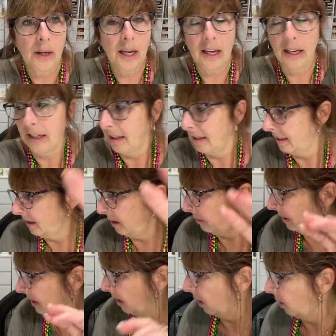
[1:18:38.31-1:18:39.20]
Okay,
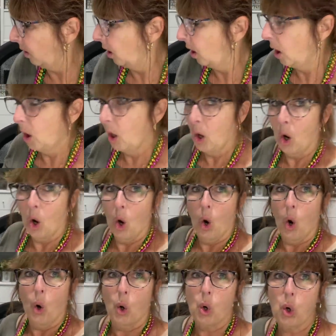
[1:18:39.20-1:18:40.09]
there we go.
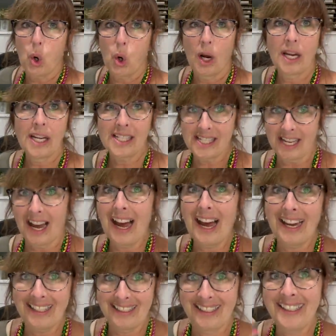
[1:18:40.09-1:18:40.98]
it's
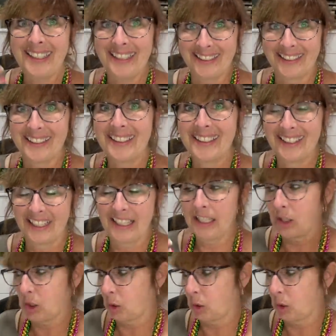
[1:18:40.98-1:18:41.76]
hot in here.